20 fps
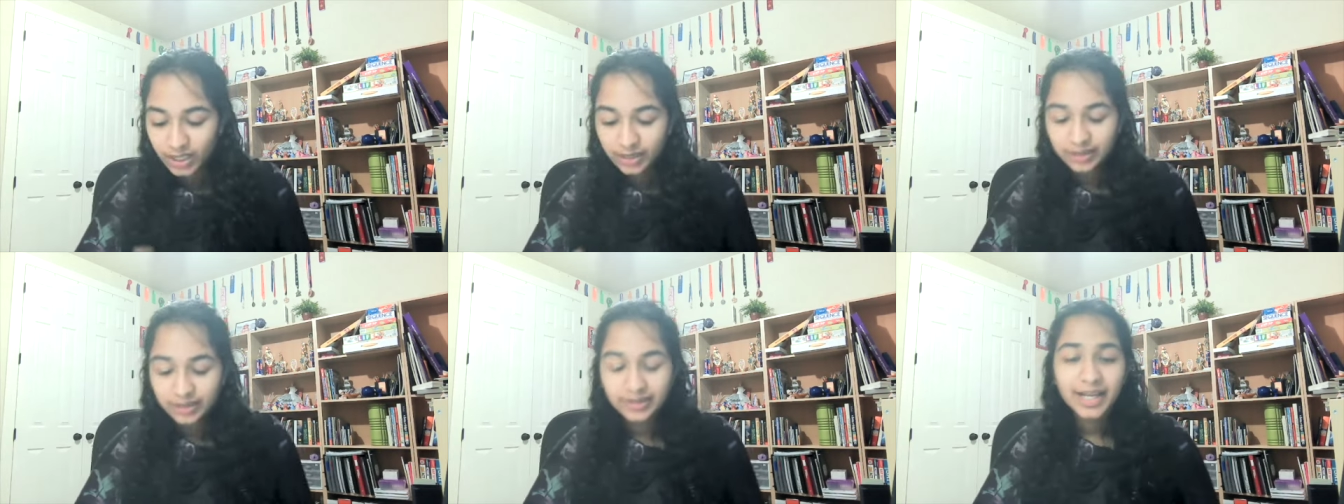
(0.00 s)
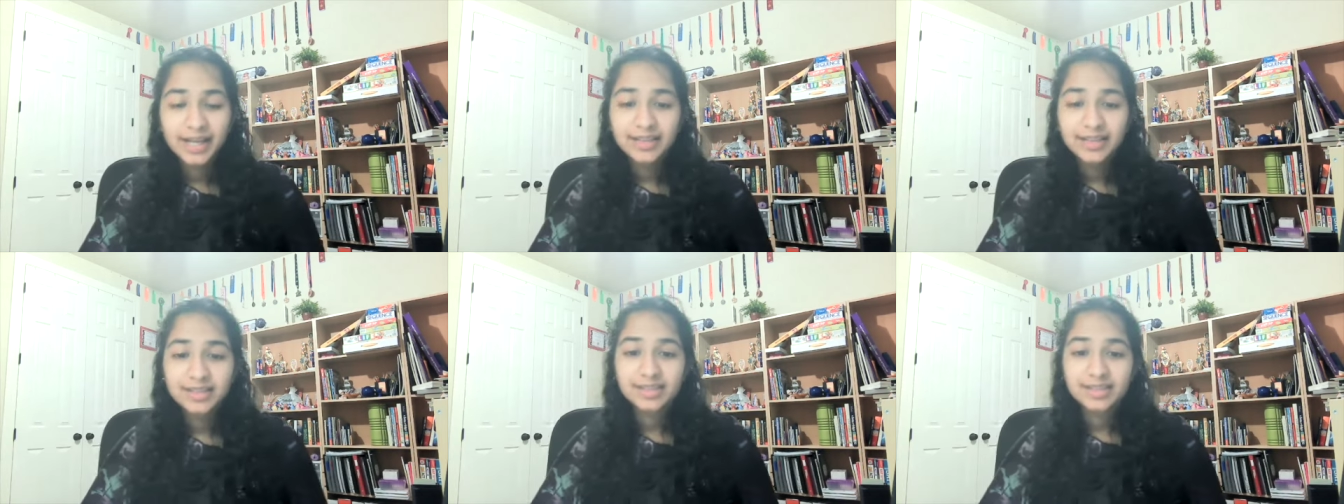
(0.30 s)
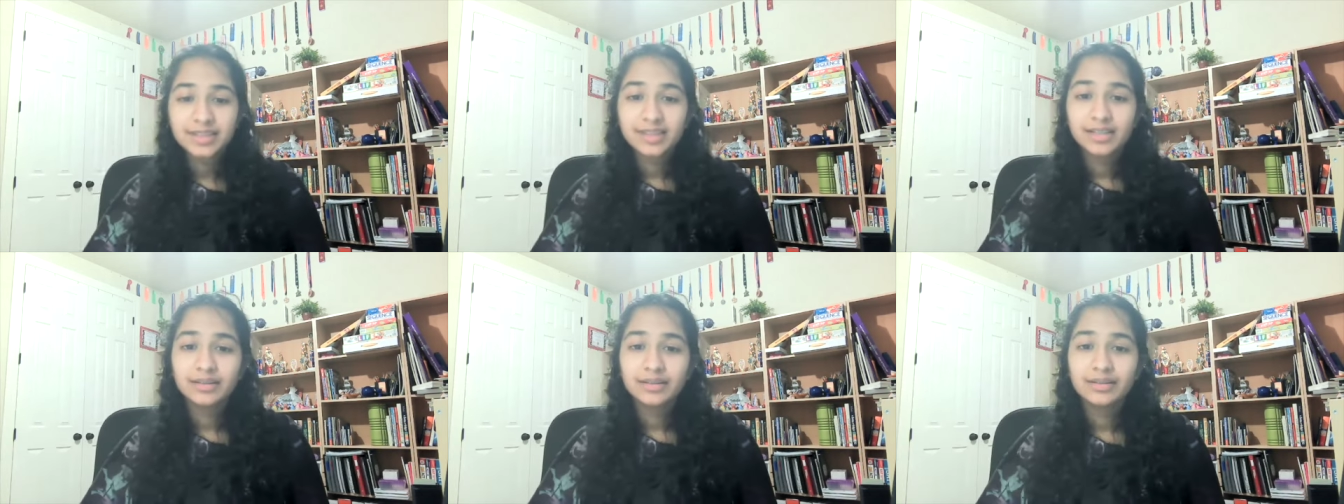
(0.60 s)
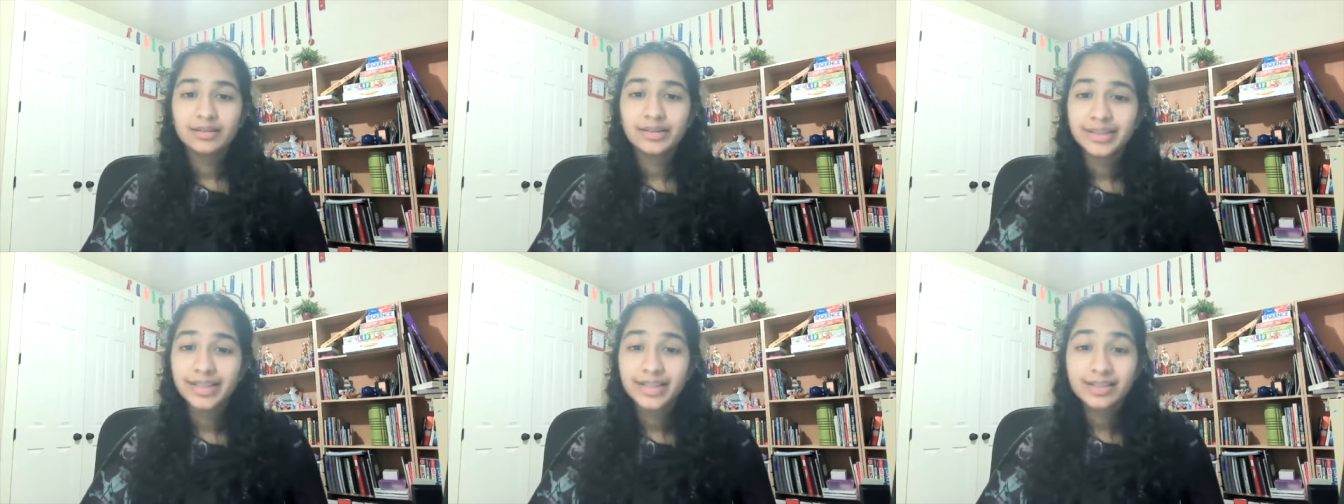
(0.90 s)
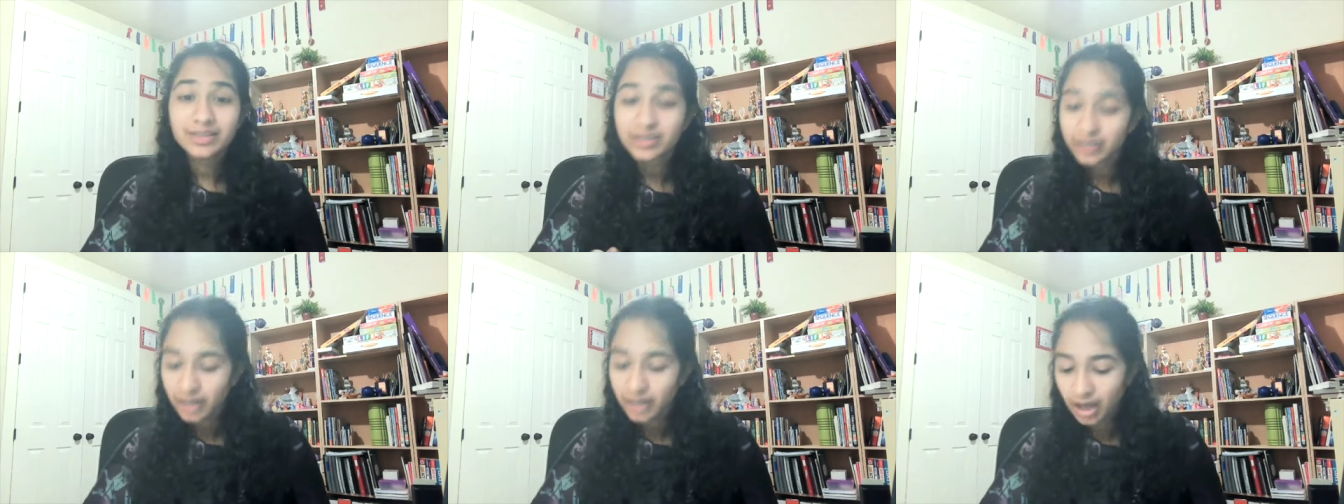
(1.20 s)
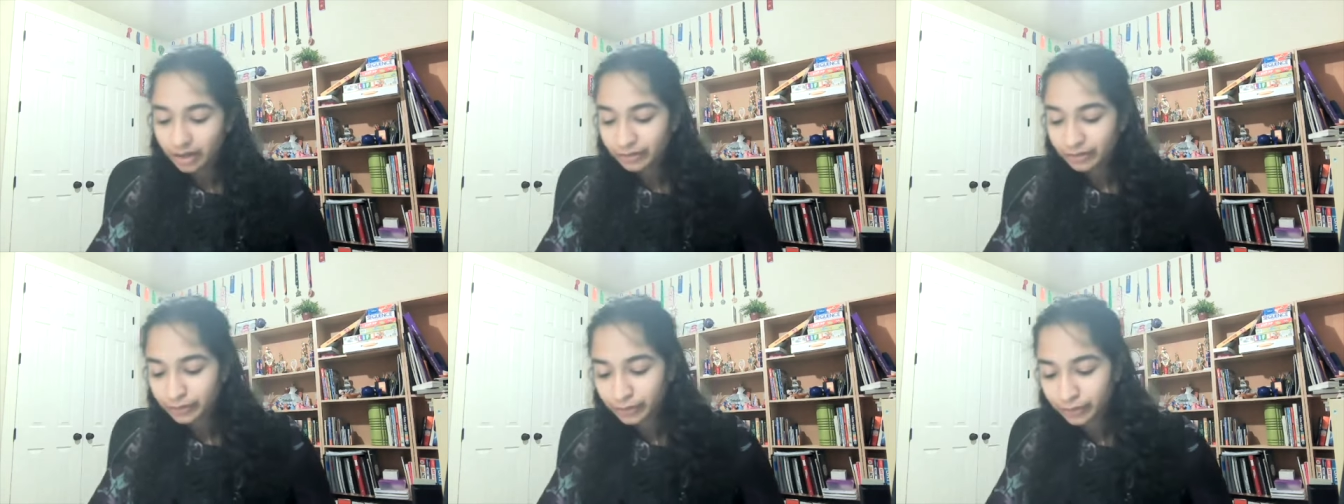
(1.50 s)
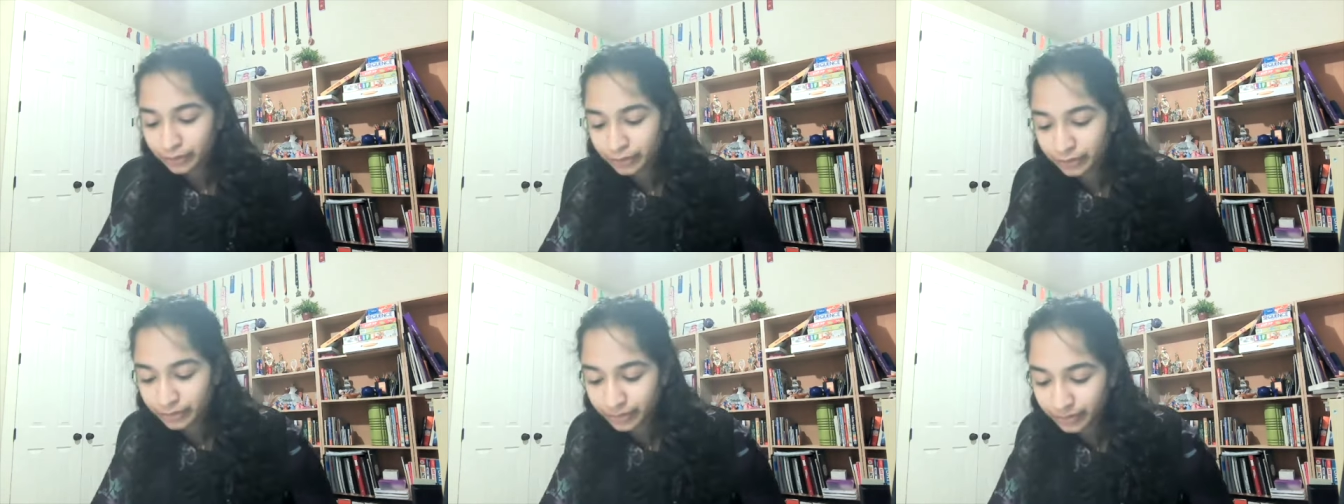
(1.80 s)
Lastly, let's
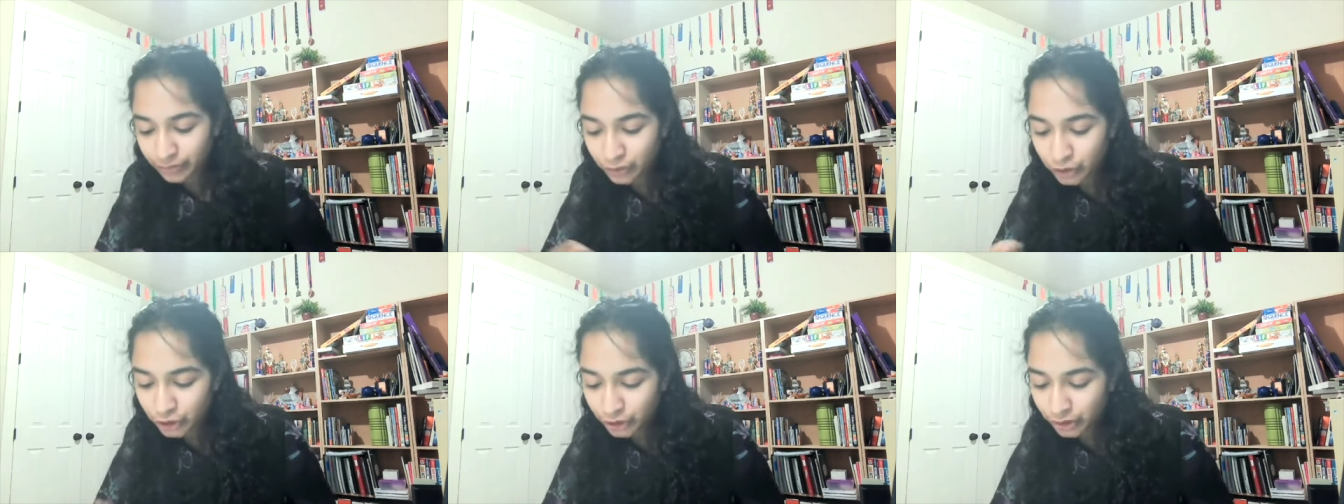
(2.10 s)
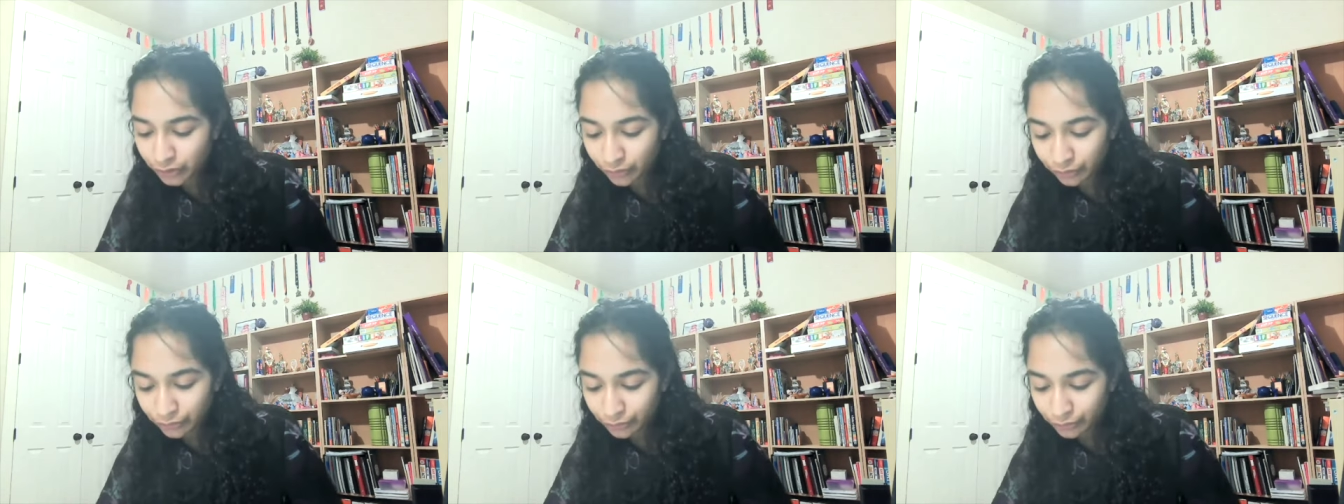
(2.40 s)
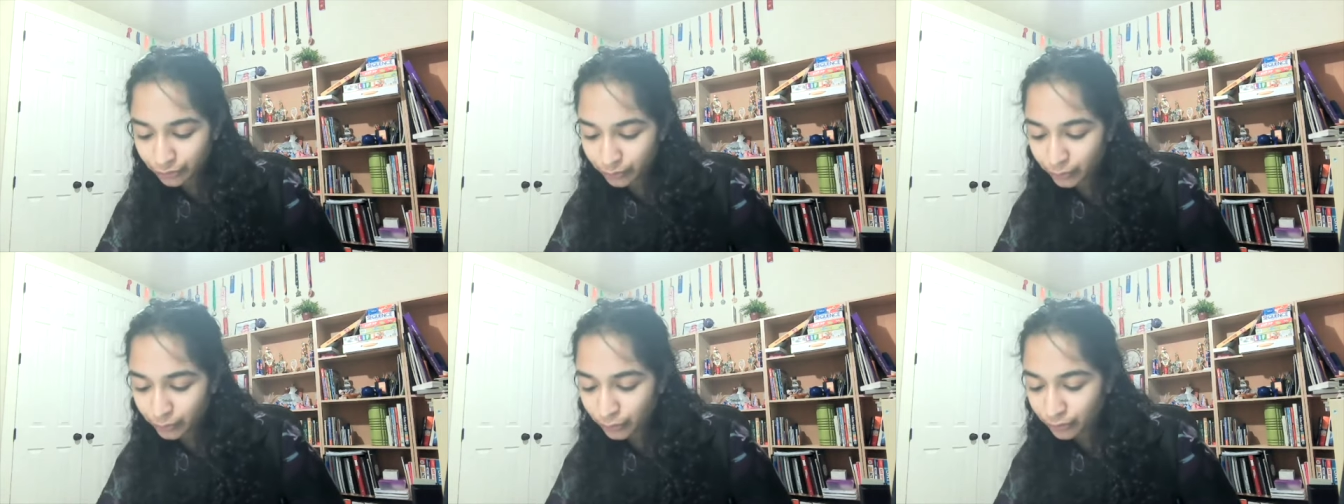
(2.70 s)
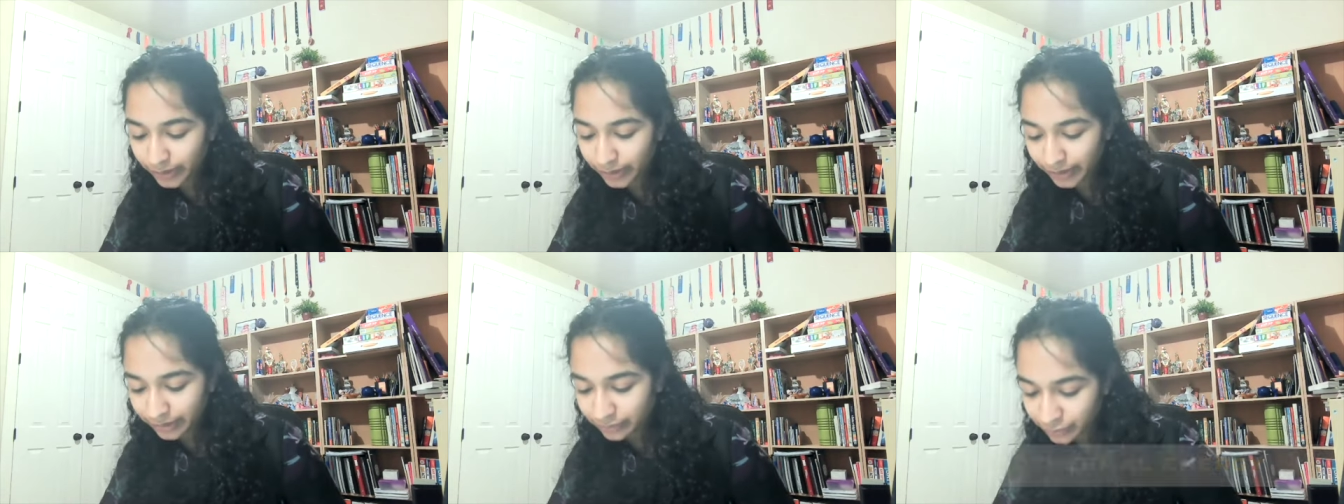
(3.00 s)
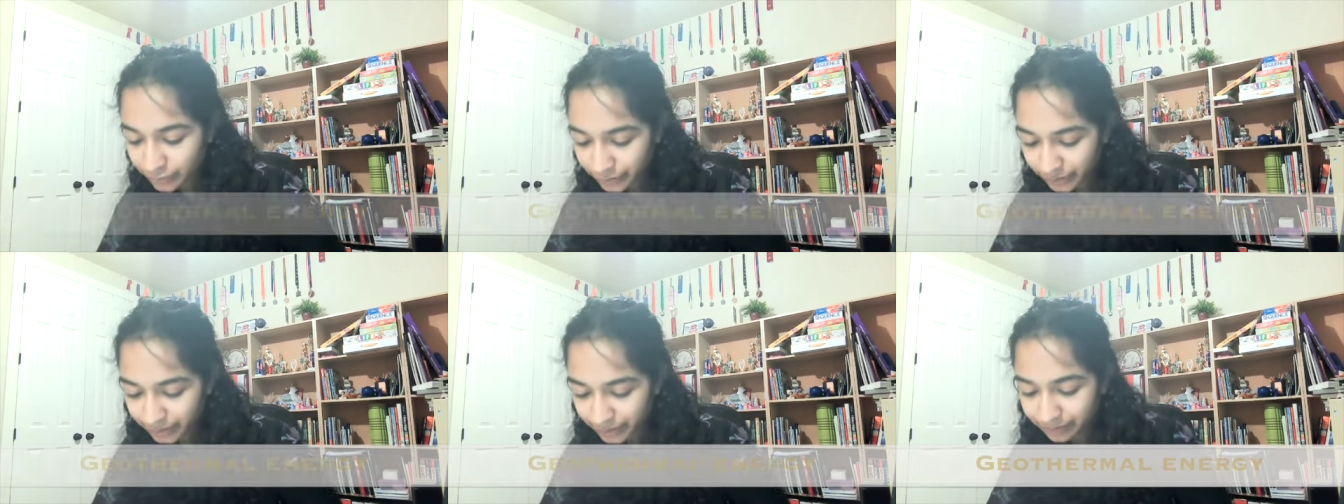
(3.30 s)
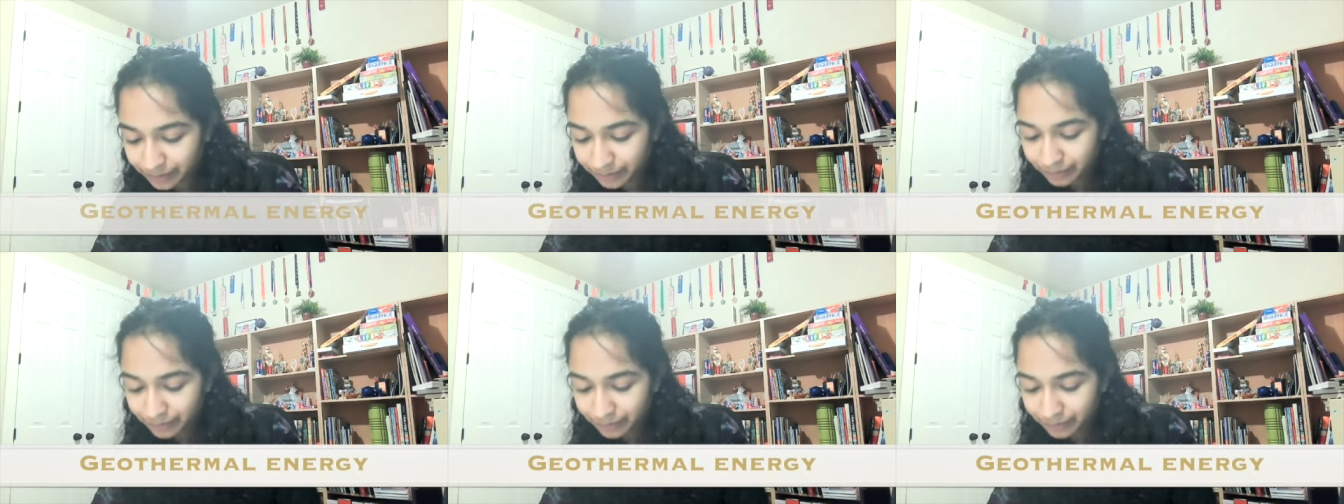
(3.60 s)
cover geothermal energy.